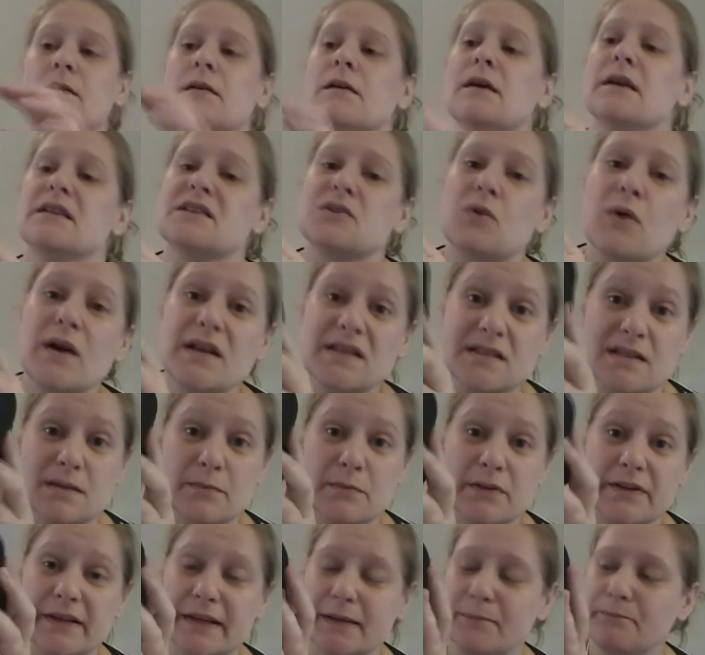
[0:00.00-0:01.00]
It's quite a
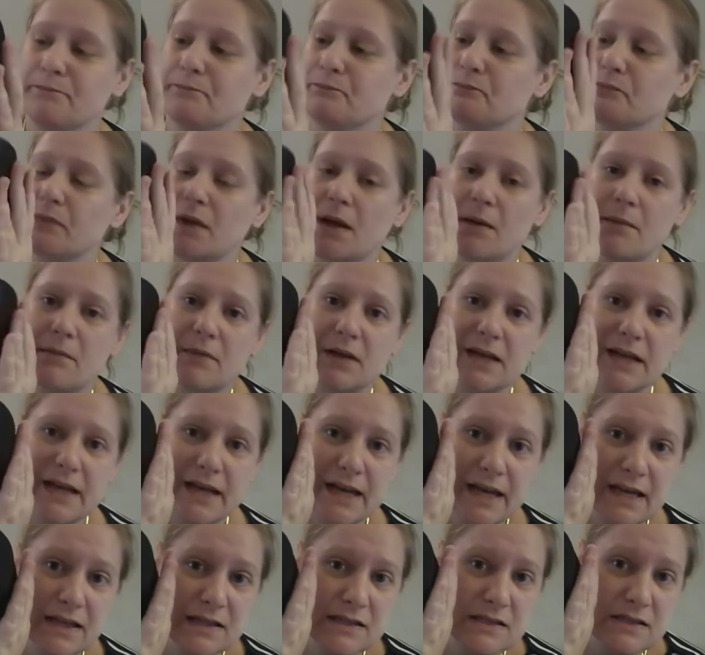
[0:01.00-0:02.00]
simple name.
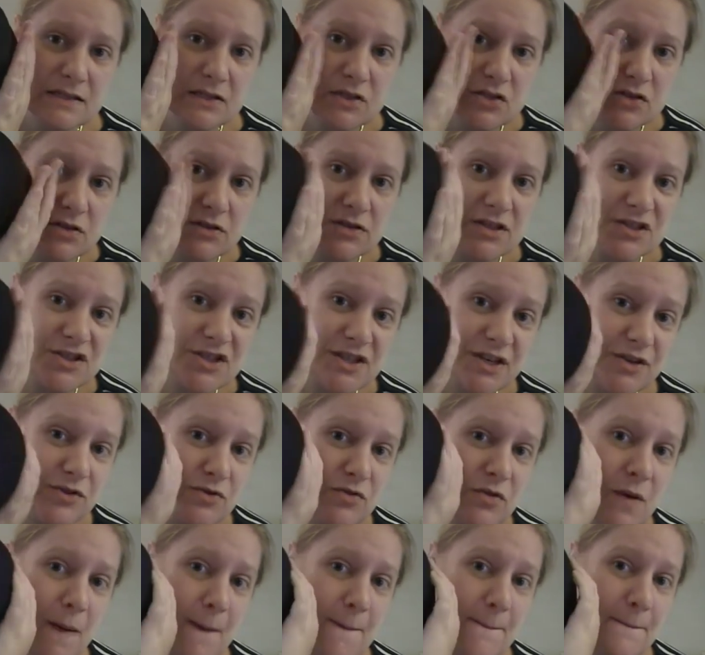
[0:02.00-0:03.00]
It's the Sultan
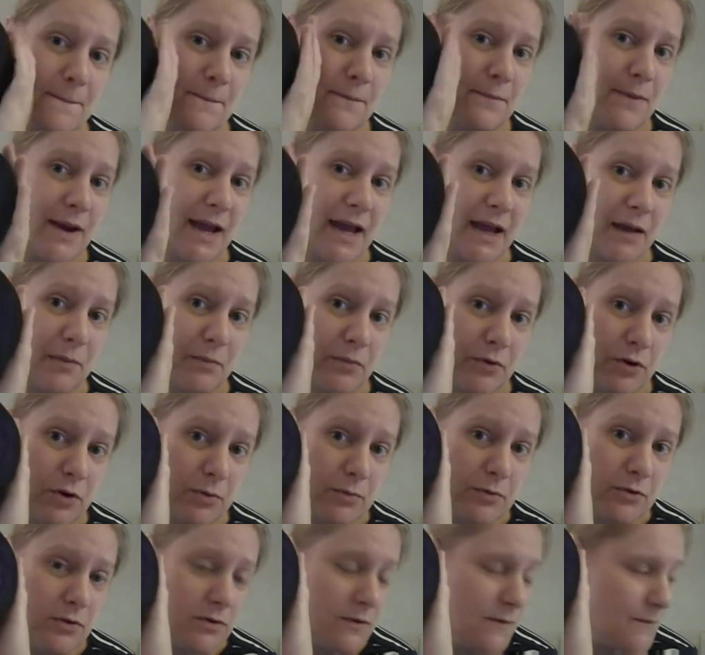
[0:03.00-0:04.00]
Shadow. Black
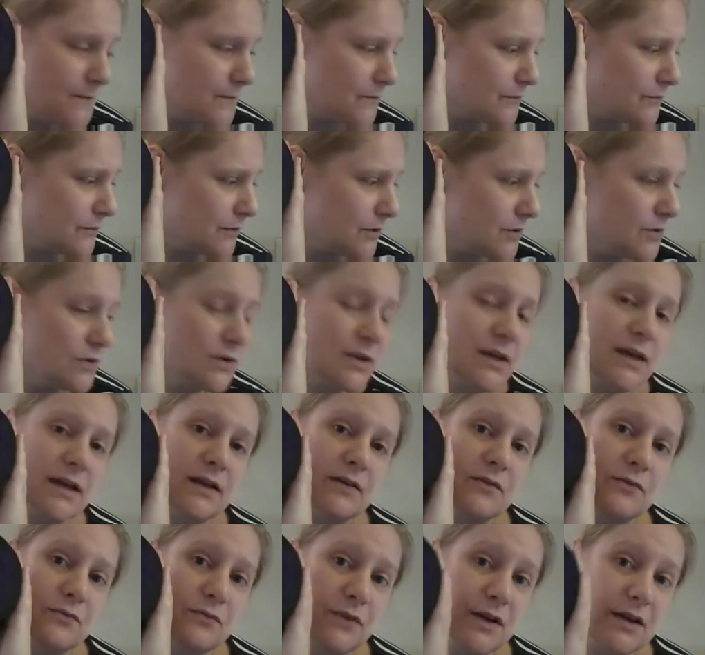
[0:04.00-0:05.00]
purple, you
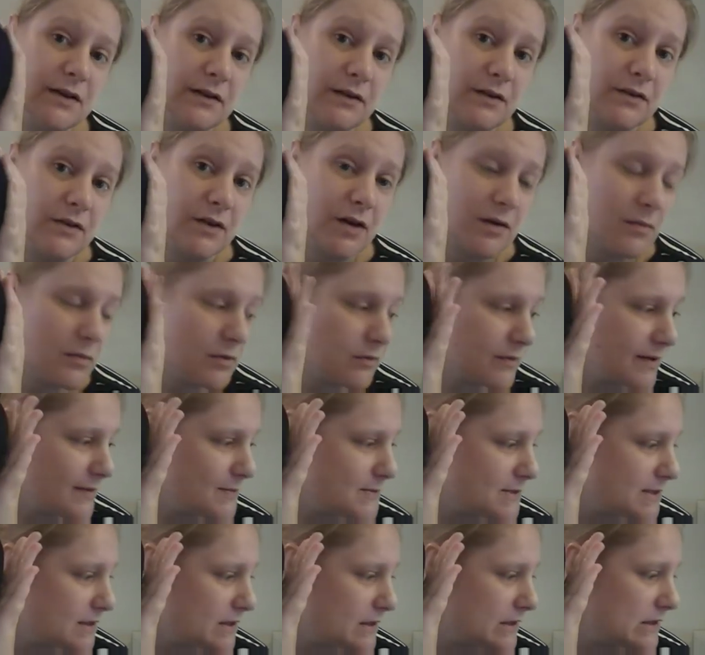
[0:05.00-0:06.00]
can find it on the Hobbii
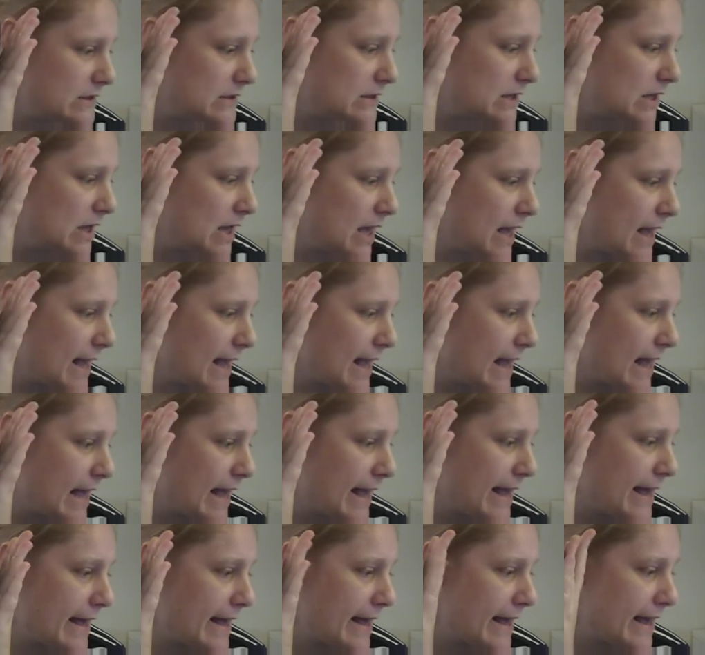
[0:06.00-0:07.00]
website,
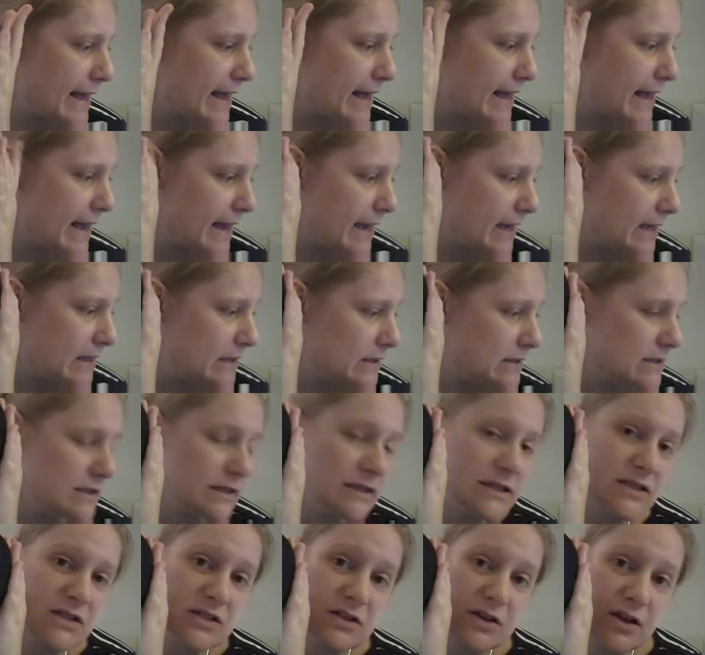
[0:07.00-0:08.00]
and
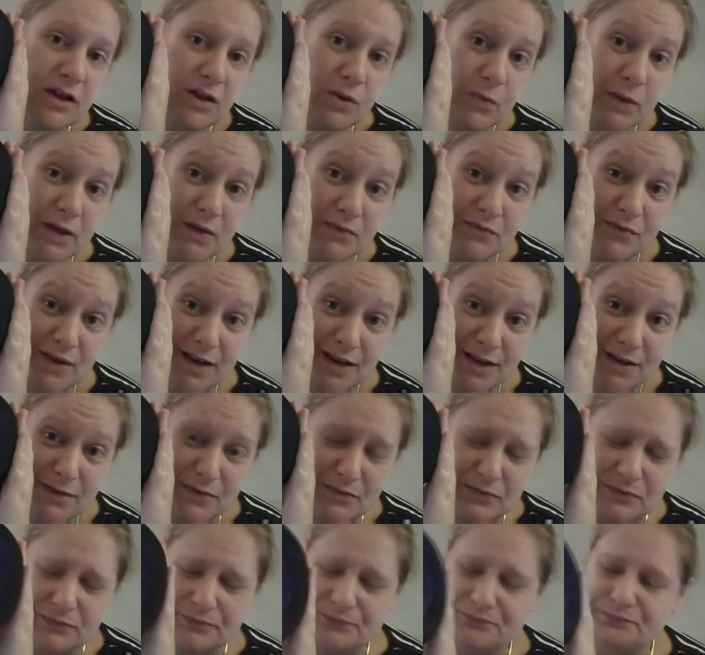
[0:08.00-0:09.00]
it's colorway
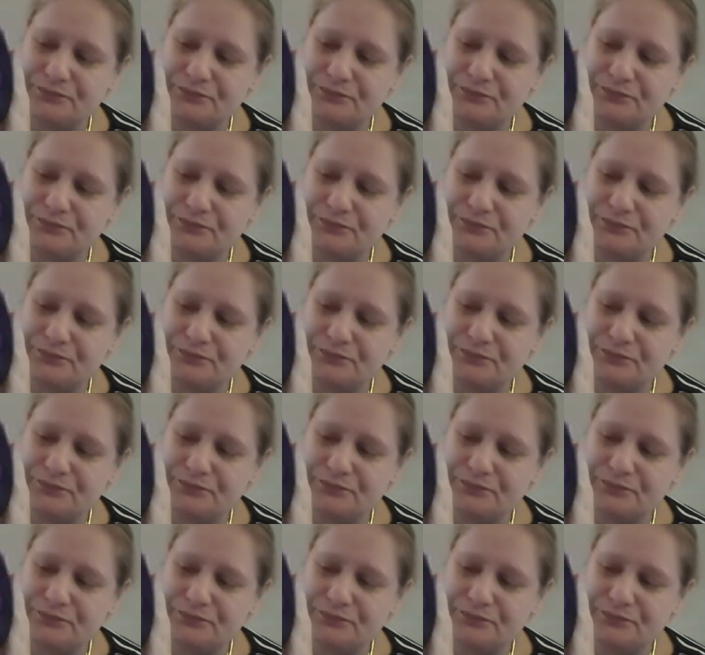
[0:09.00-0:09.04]
5.